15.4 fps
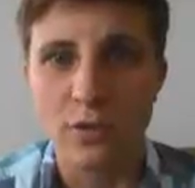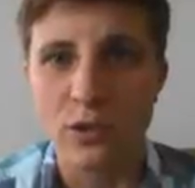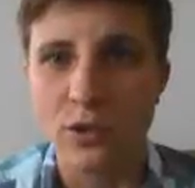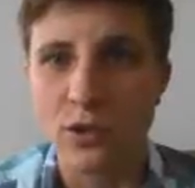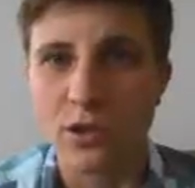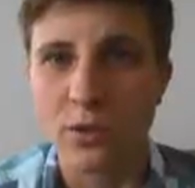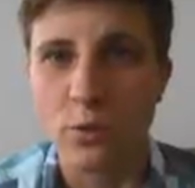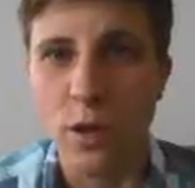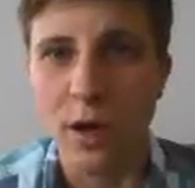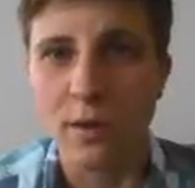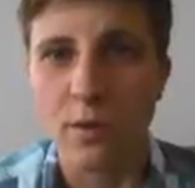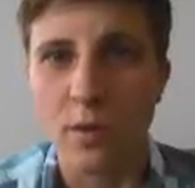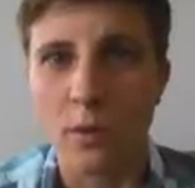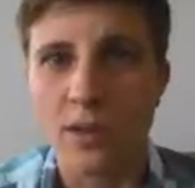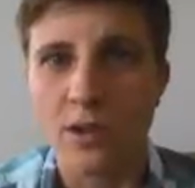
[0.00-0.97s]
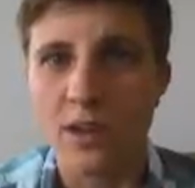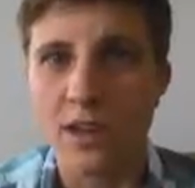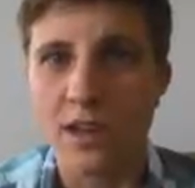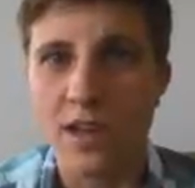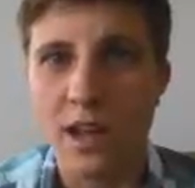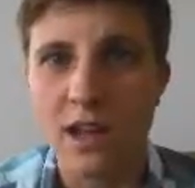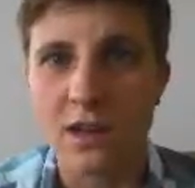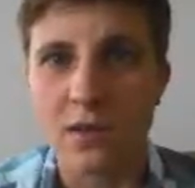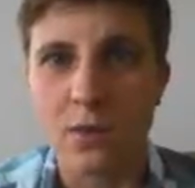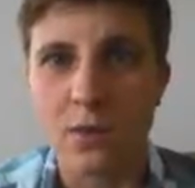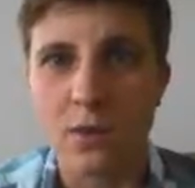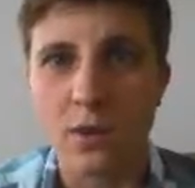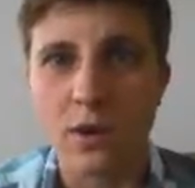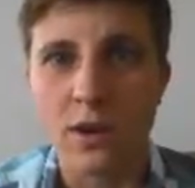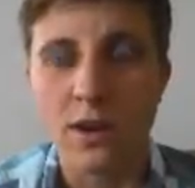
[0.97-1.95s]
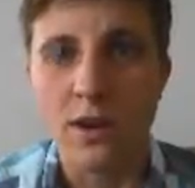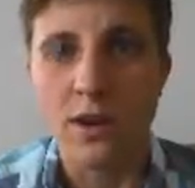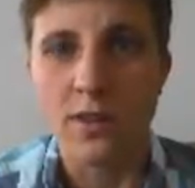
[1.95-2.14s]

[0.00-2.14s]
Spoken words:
choosing the white ball, which is a negative reward.